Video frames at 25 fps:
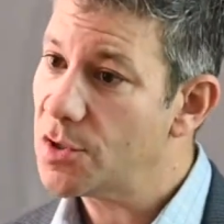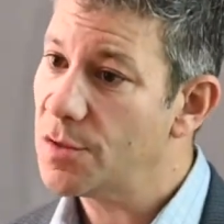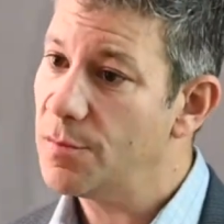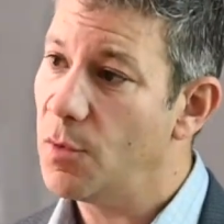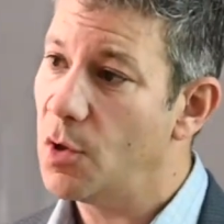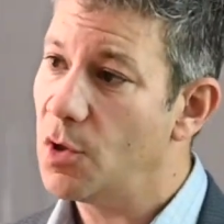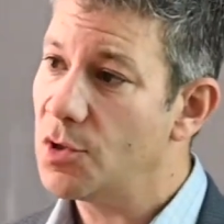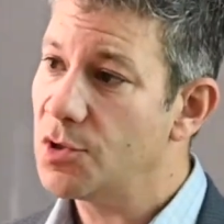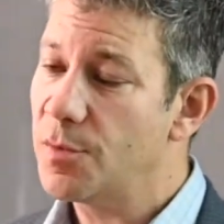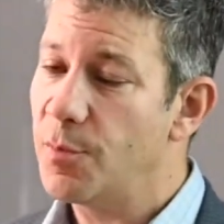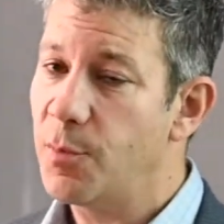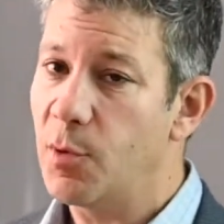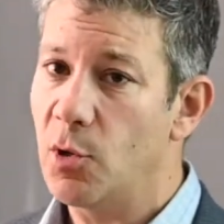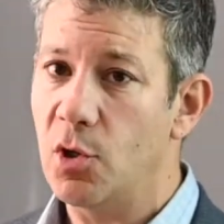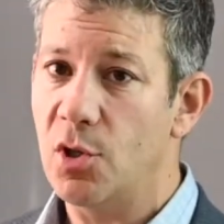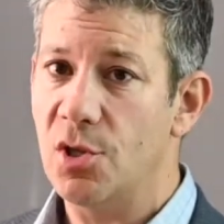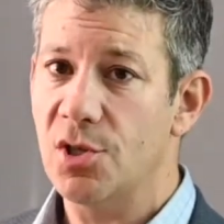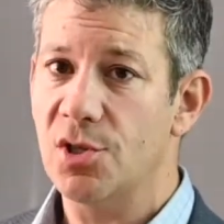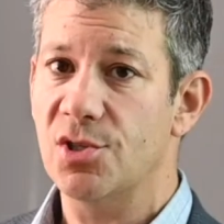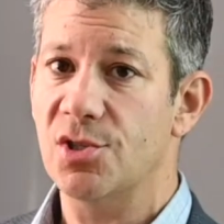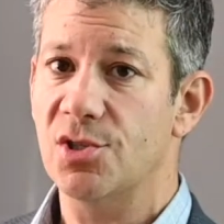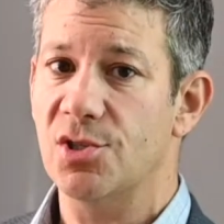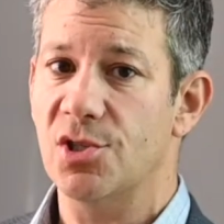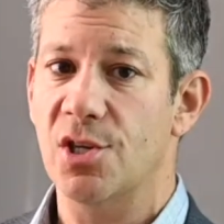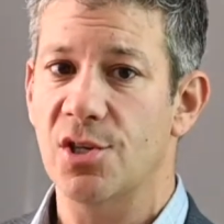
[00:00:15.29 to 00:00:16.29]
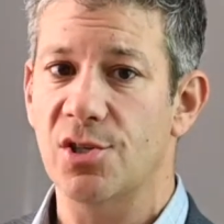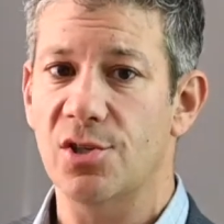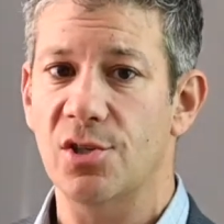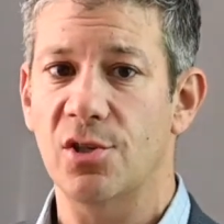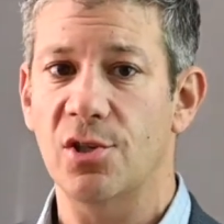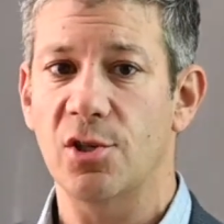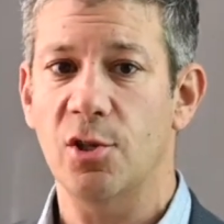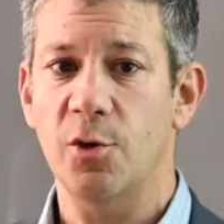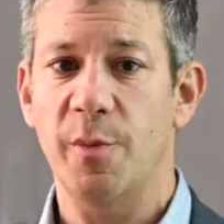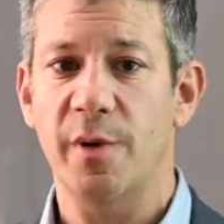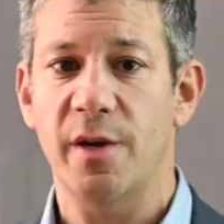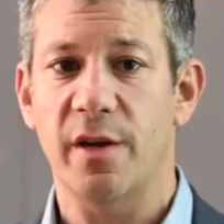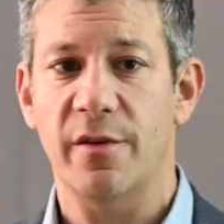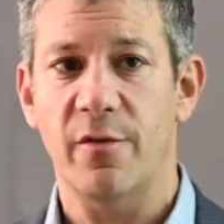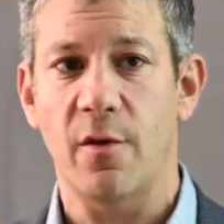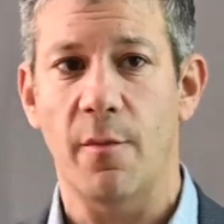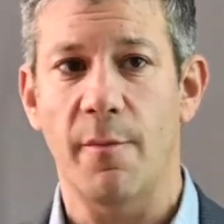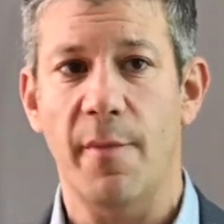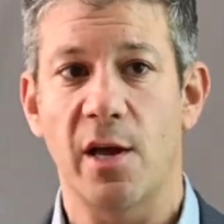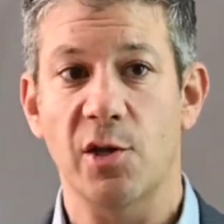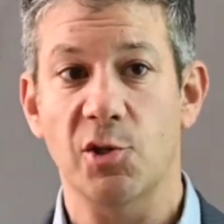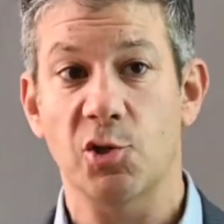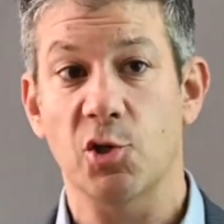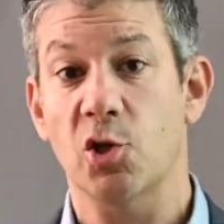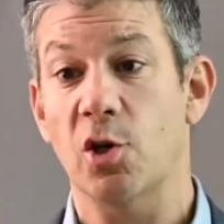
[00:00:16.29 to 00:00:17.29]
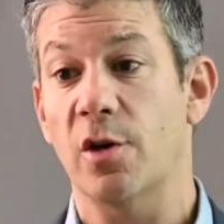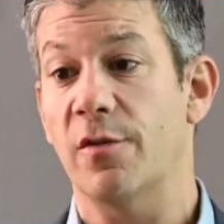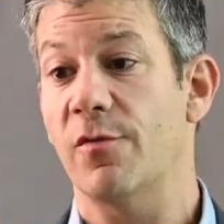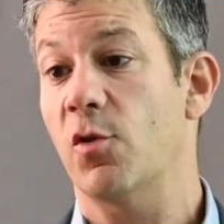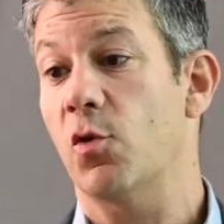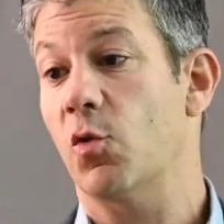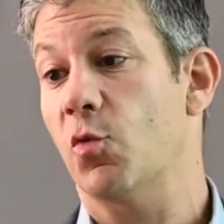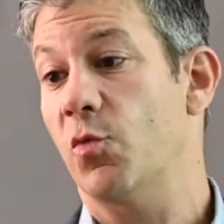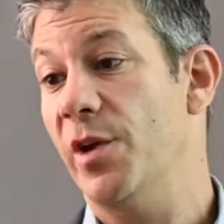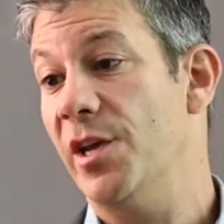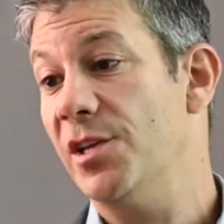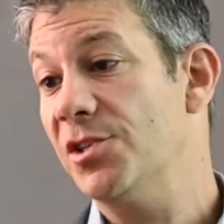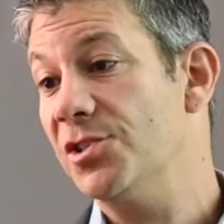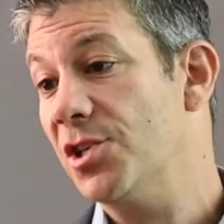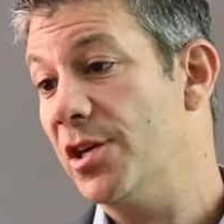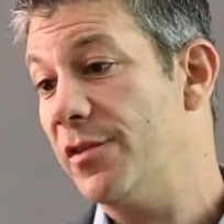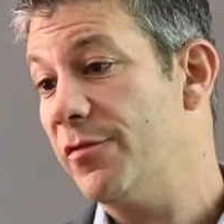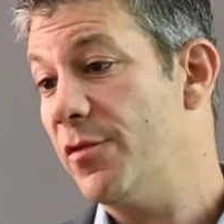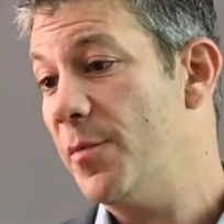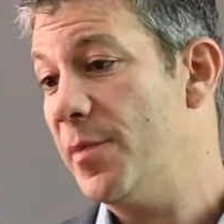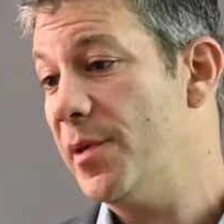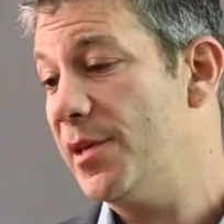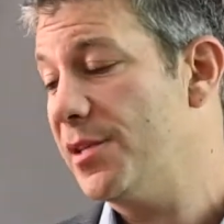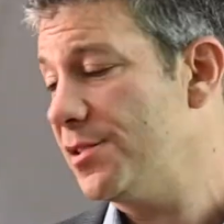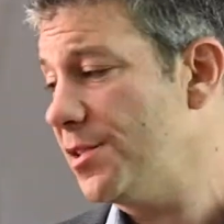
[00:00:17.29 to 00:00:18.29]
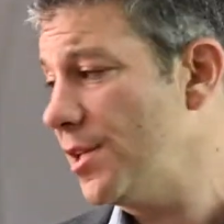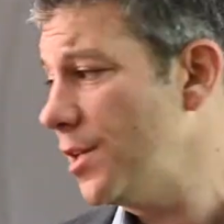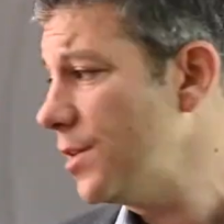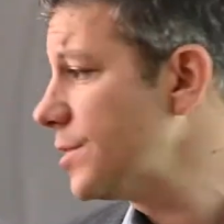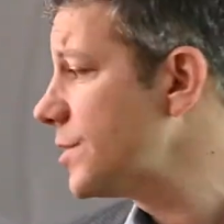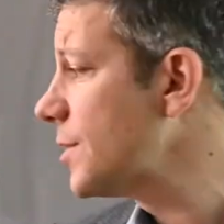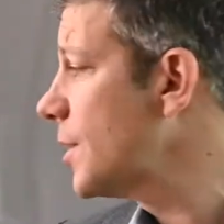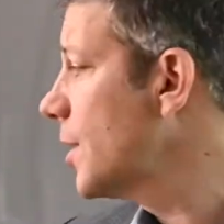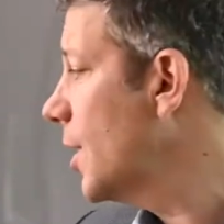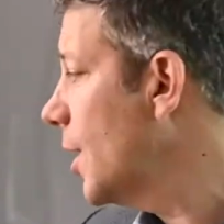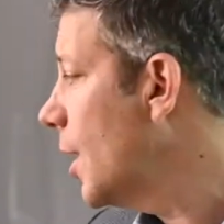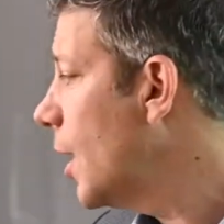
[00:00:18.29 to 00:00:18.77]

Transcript: The multiple is a little bit of a measure of the risk of a business.